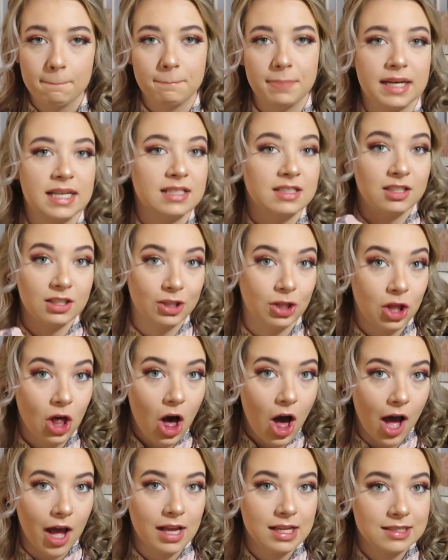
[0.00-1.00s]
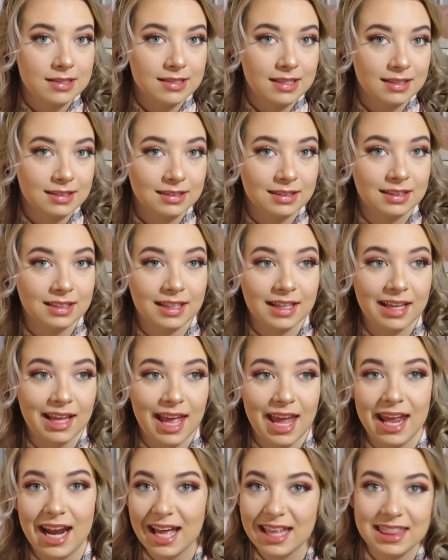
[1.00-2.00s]
but it's a gloss,
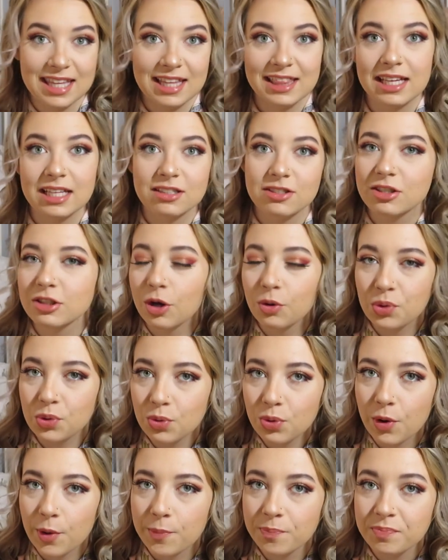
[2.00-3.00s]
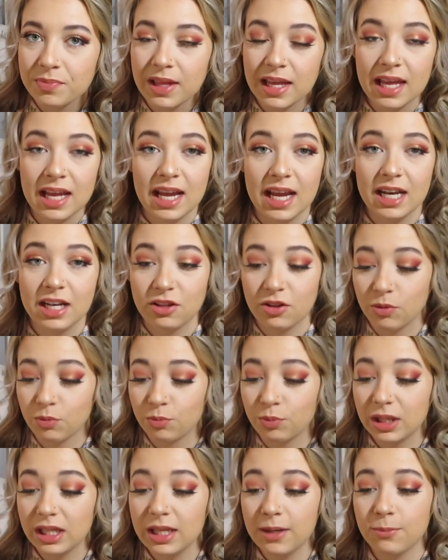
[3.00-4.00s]
and I think that's so cool. And it's a
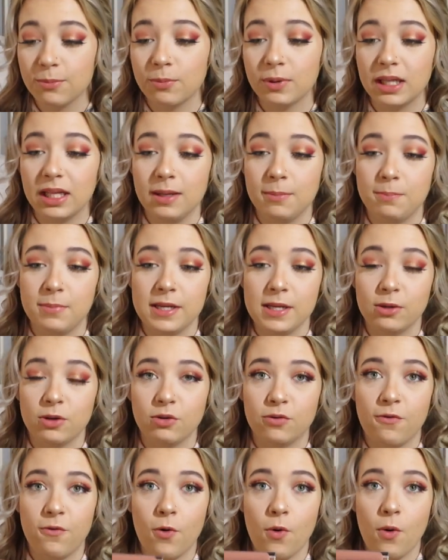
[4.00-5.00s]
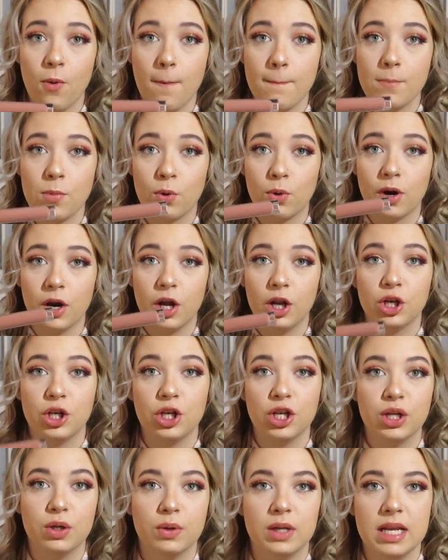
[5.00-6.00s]
really, really beautiful, more
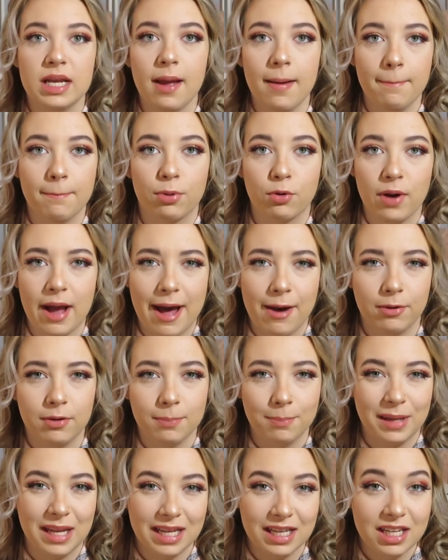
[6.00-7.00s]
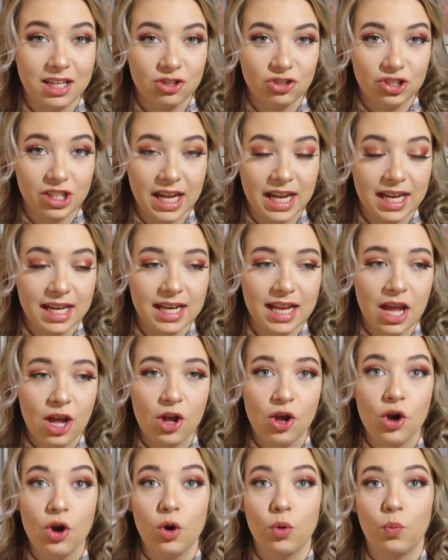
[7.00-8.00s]
nudie brown pinky shade,
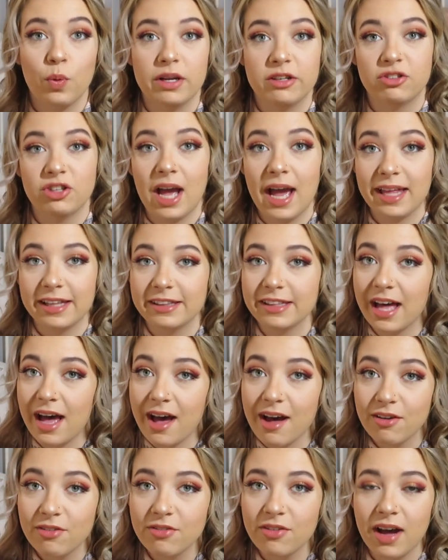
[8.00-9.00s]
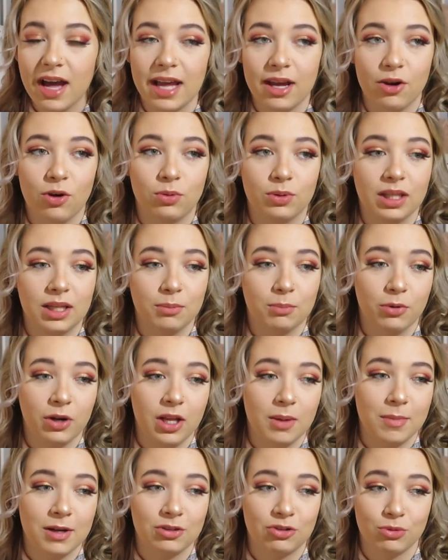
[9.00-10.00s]
which I love. I only
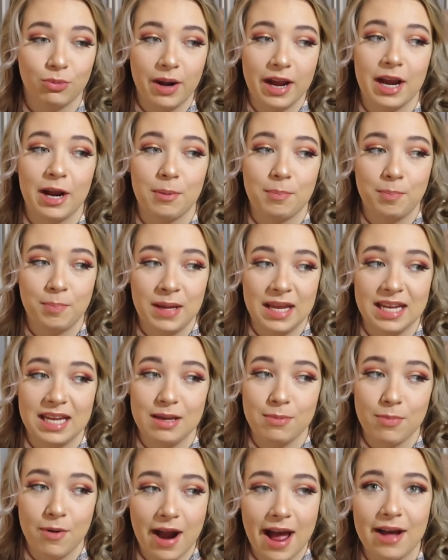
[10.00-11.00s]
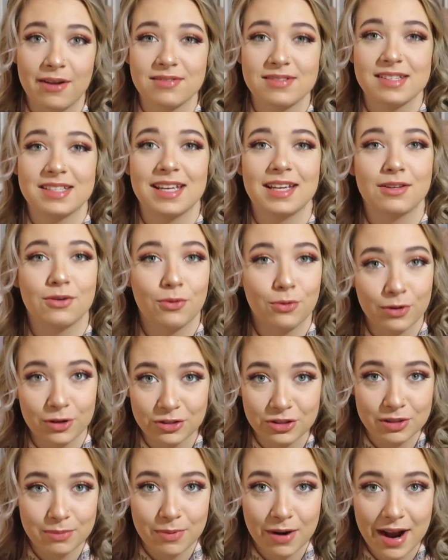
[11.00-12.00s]
pretty much wear pinky browns and
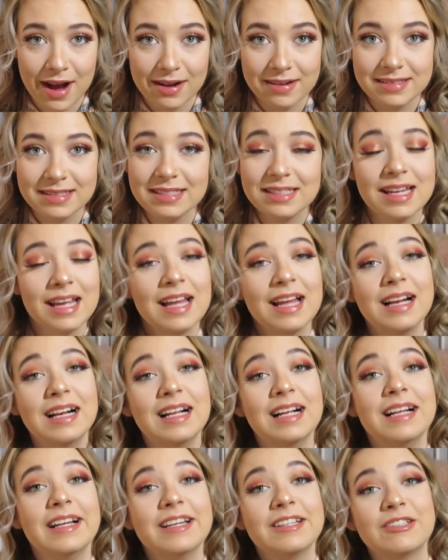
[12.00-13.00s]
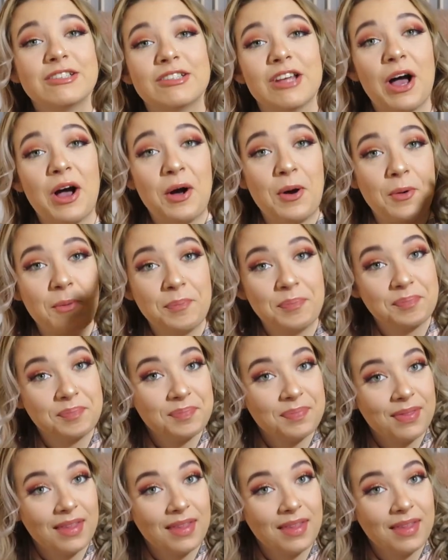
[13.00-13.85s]
orangey browns, so